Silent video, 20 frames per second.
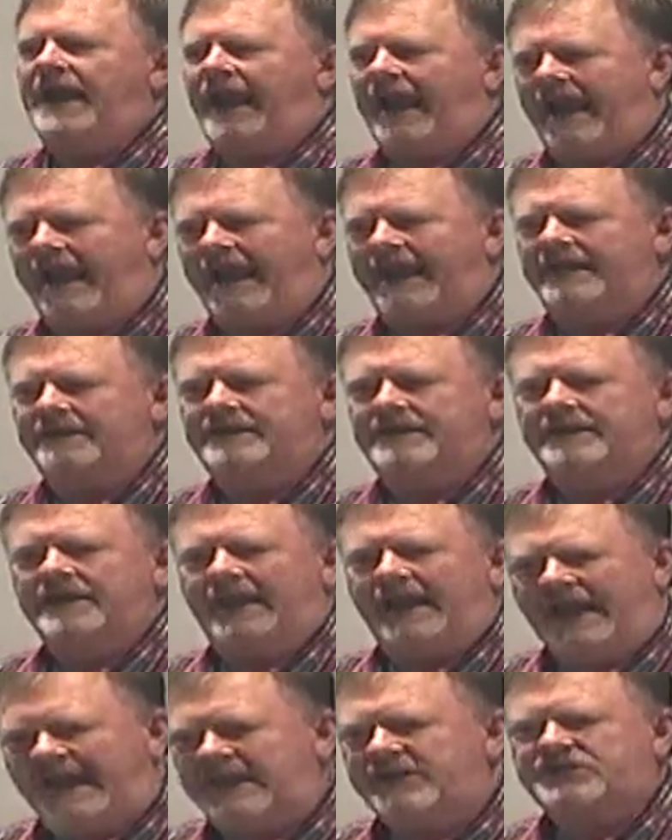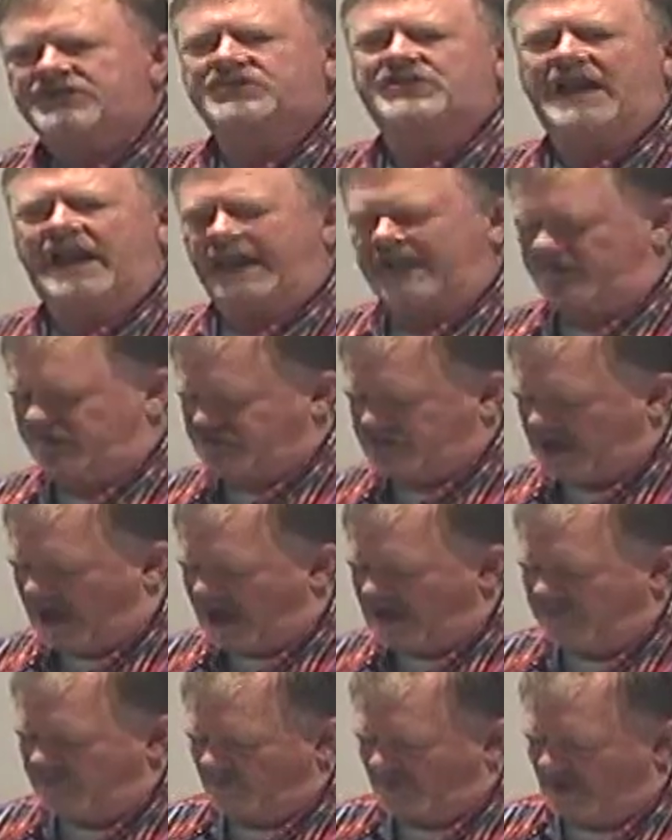and he said
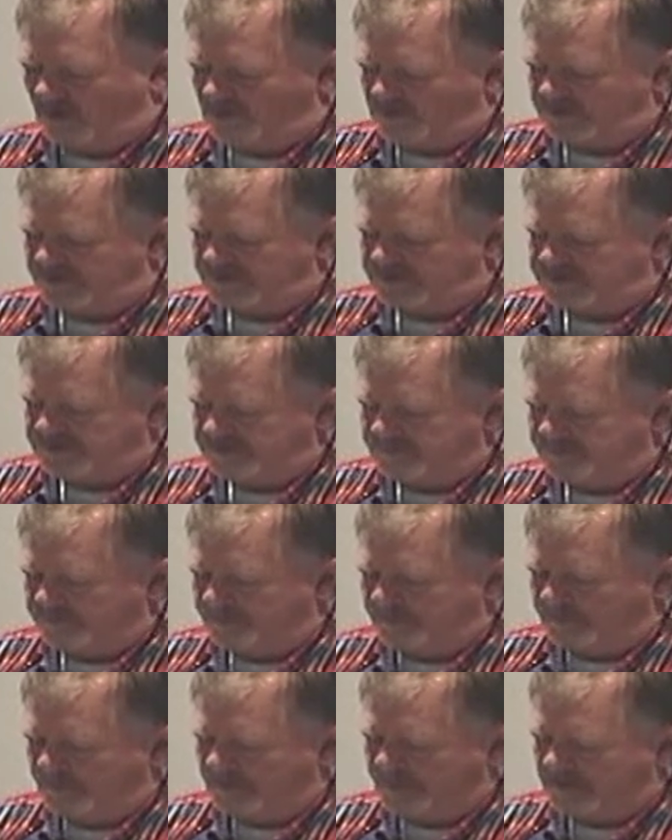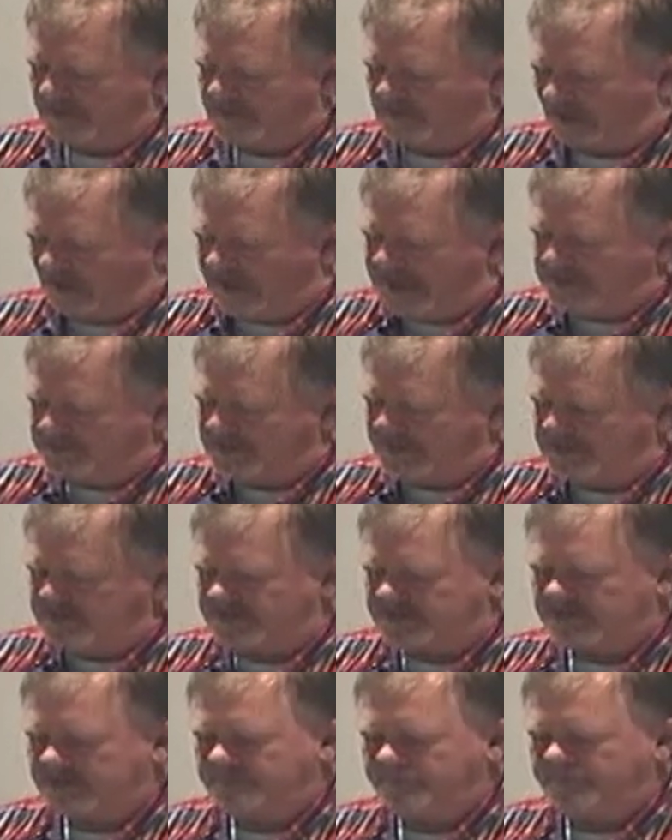John wrote it.
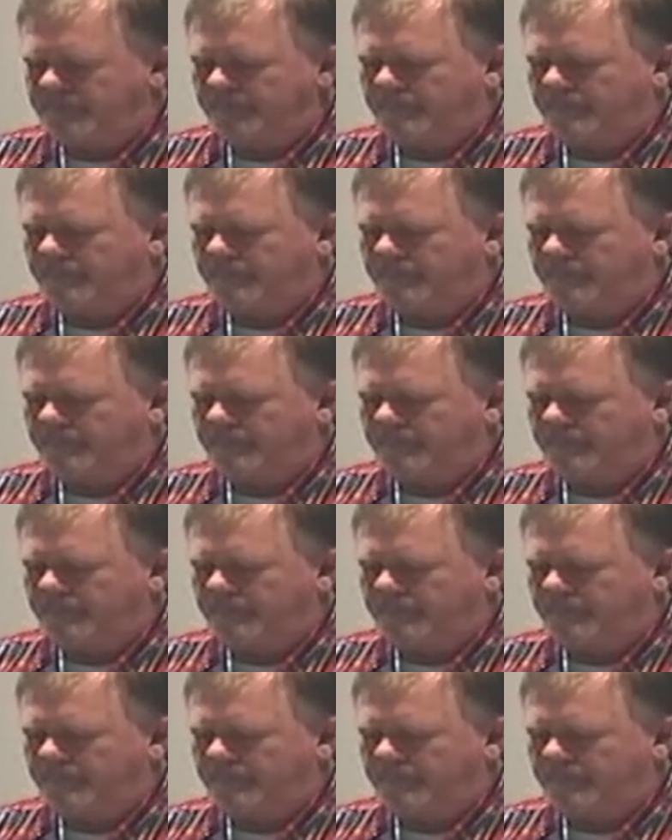Clement